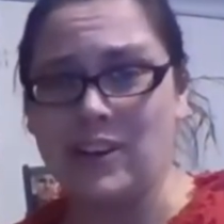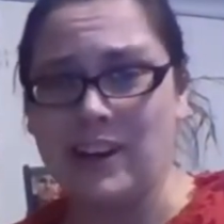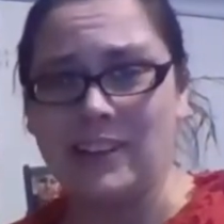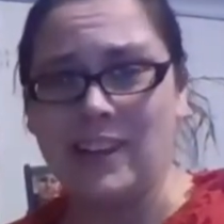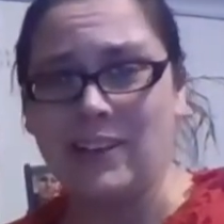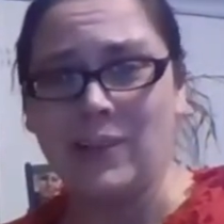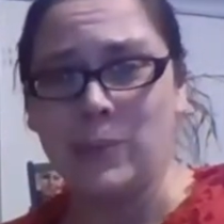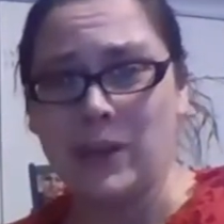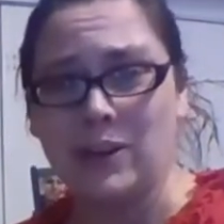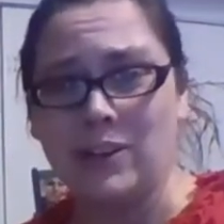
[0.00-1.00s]
and they are
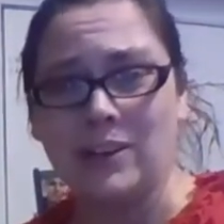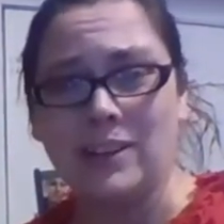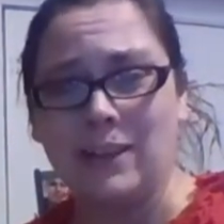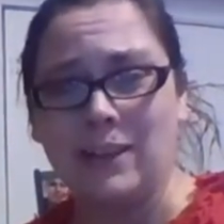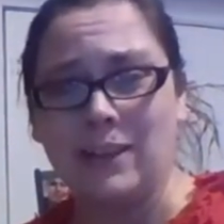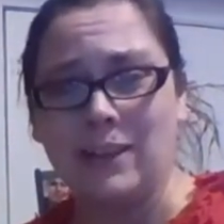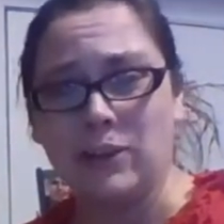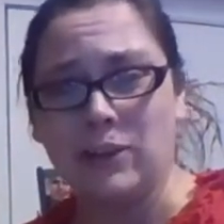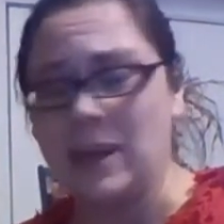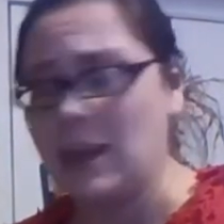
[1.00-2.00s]
bigger and they
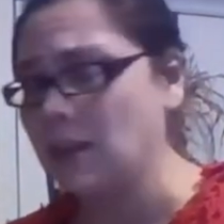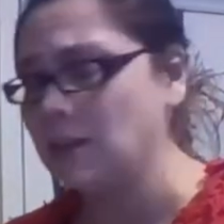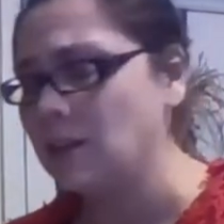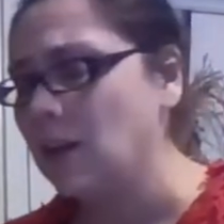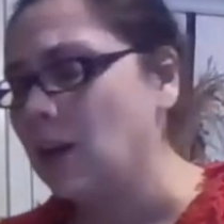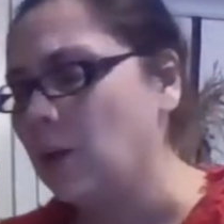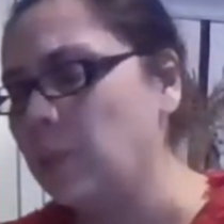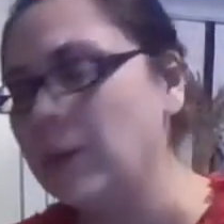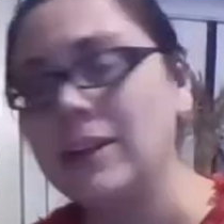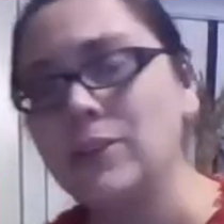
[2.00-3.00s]
feel better in my hand.
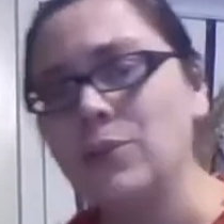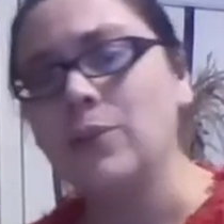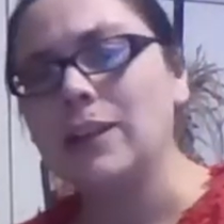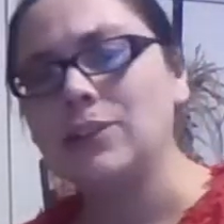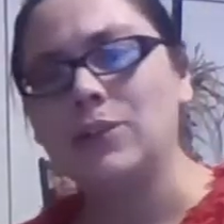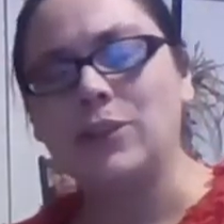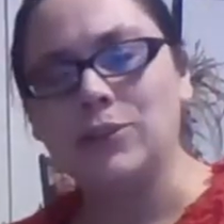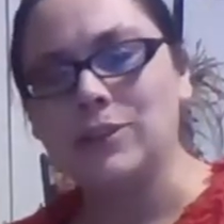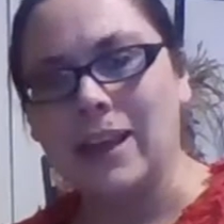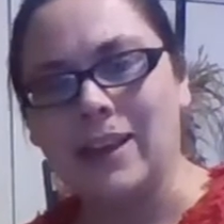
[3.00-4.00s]
But I don't
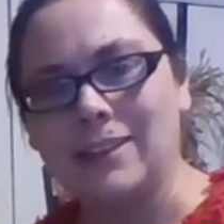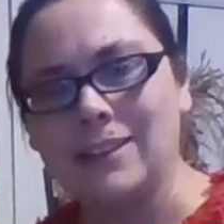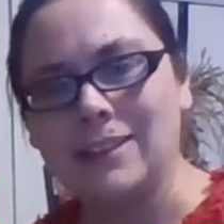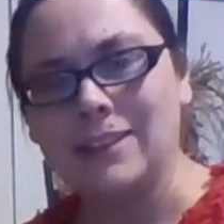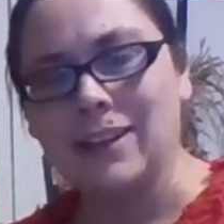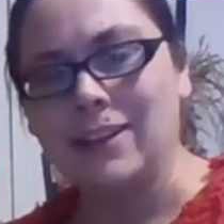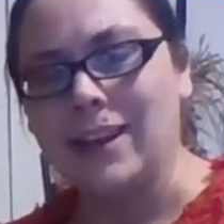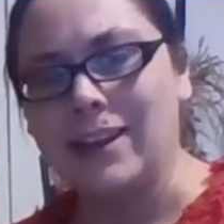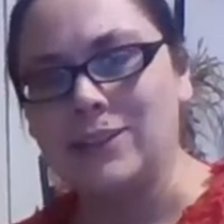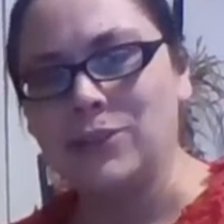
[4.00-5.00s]
actually use duck
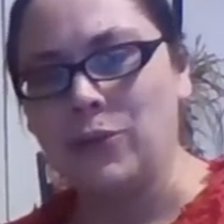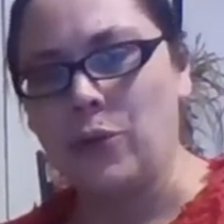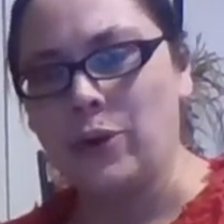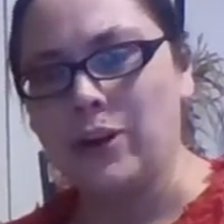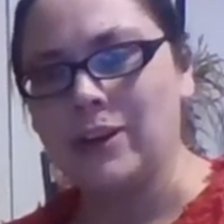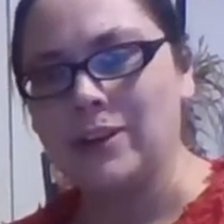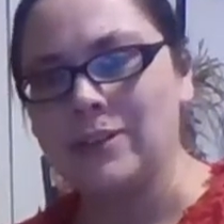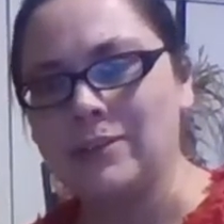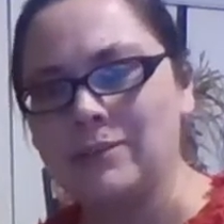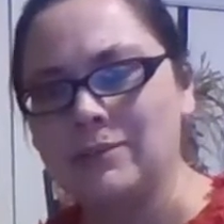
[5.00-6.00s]
eggs for
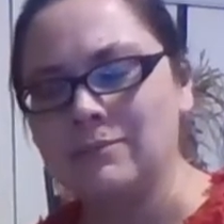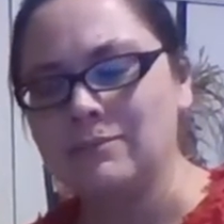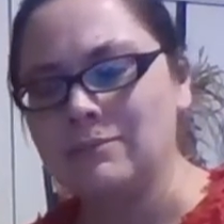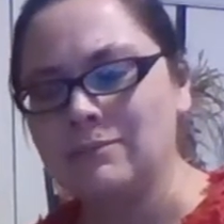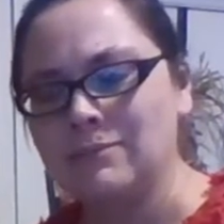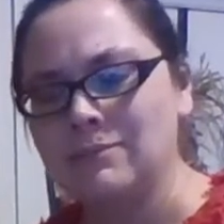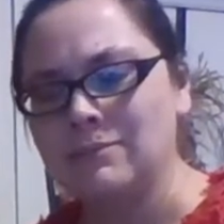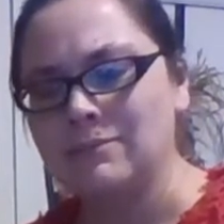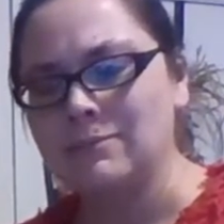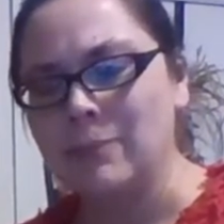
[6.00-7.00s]

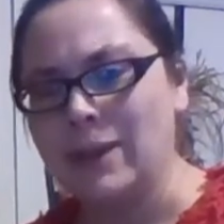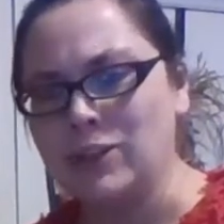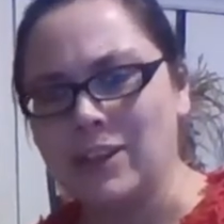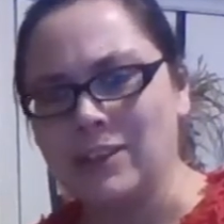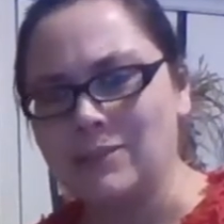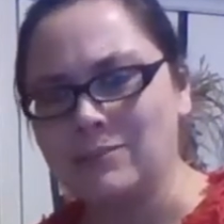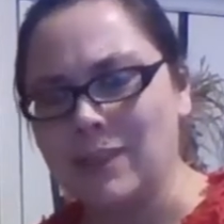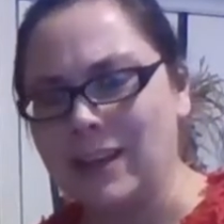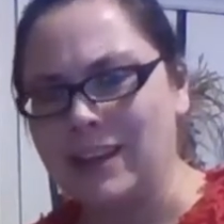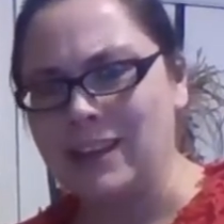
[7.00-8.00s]
magic.
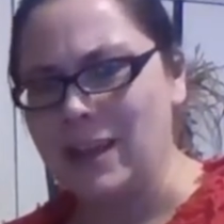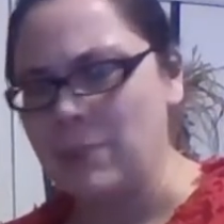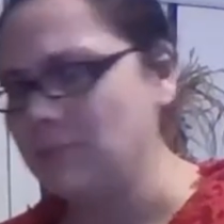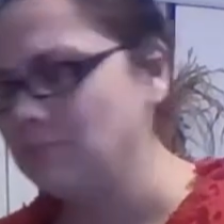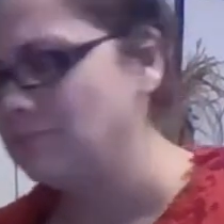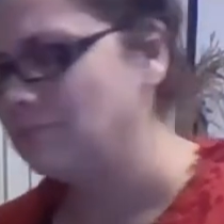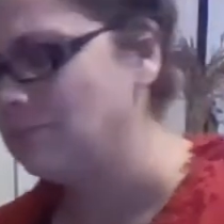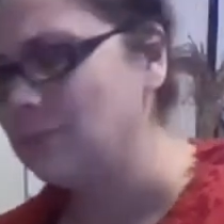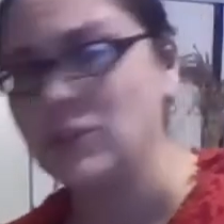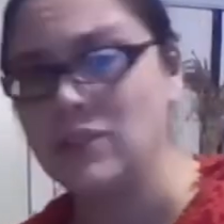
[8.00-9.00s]
I eat them.
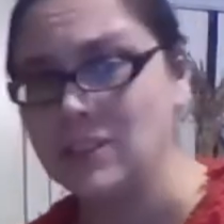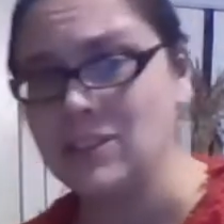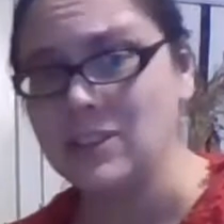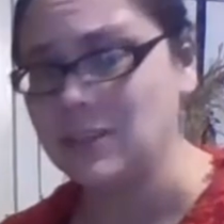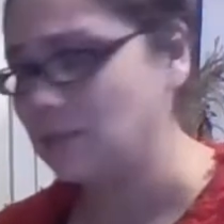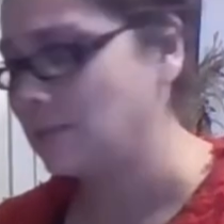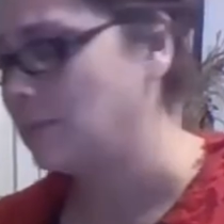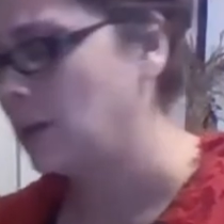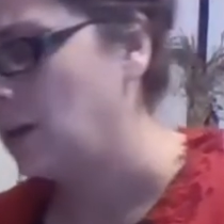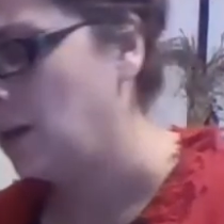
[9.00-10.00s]
They're delicious.
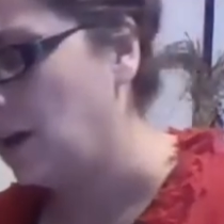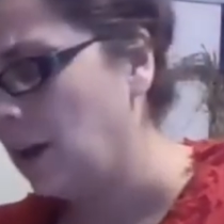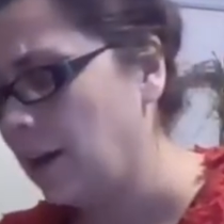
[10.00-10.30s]
I